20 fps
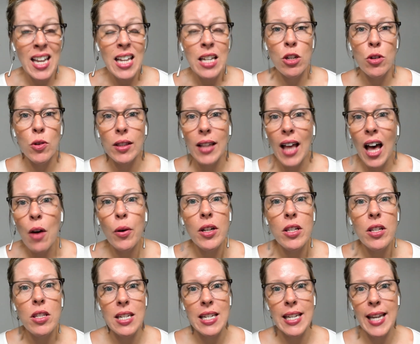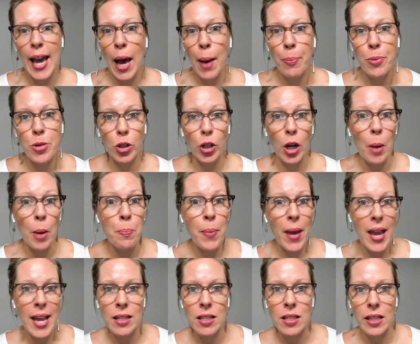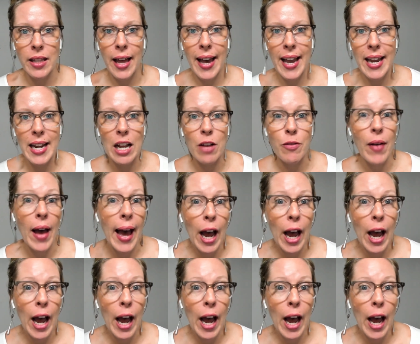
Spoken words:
to allow us to capture a baseline of